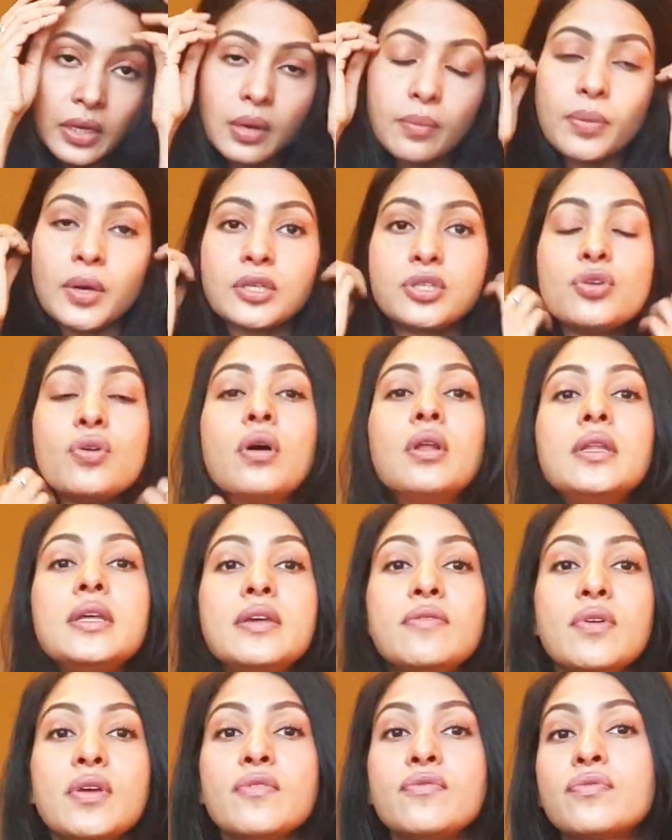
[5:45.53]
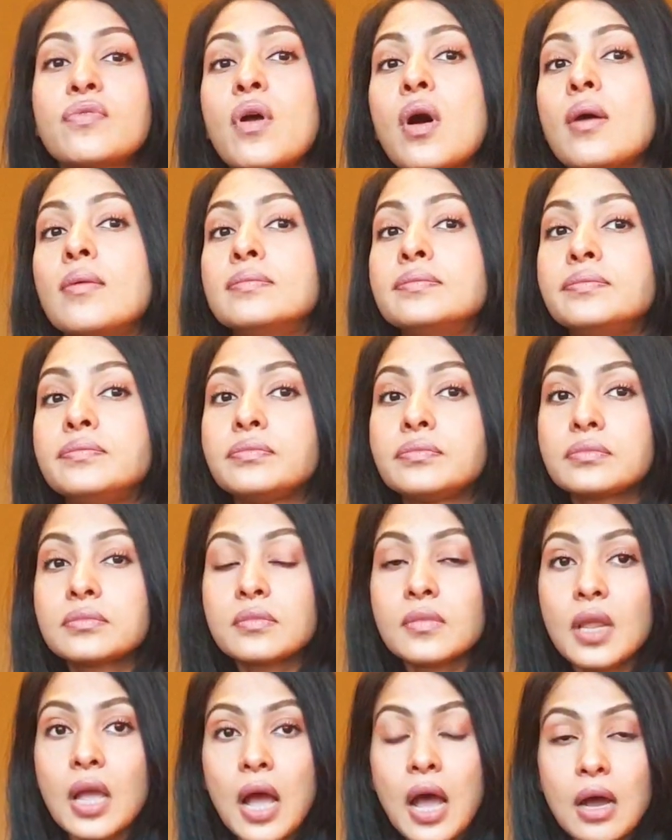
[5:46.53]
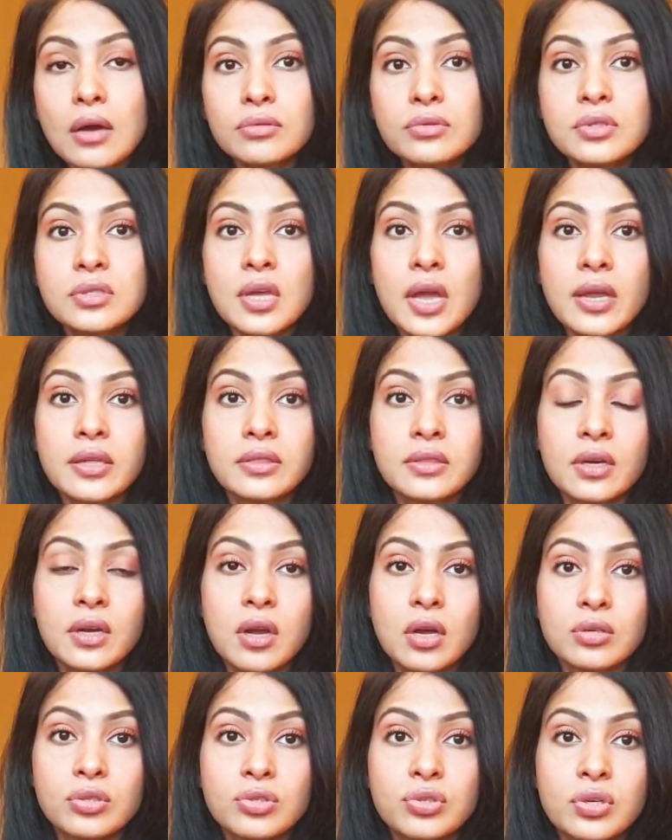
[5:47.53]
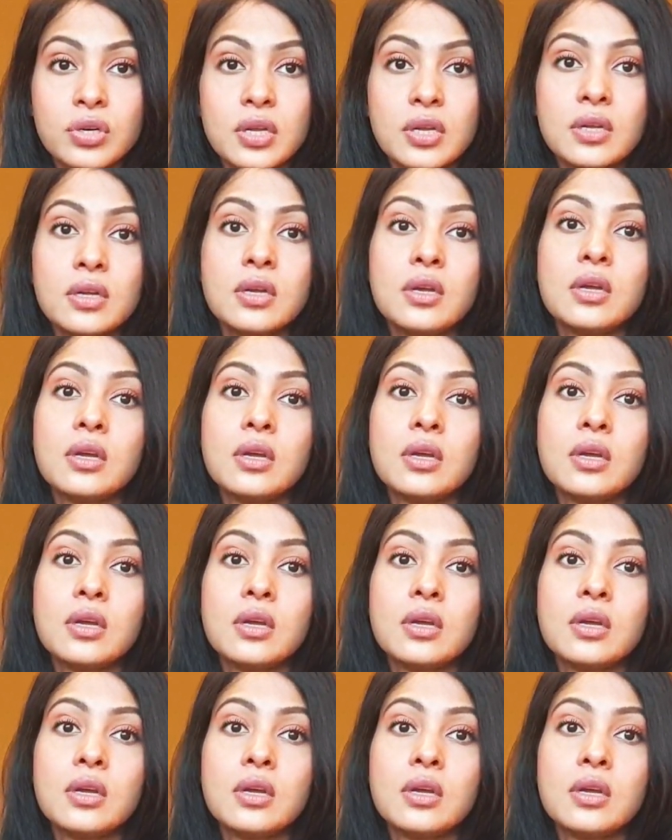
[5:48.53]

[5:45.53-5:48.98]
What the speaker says: But you're leaving from outside the country,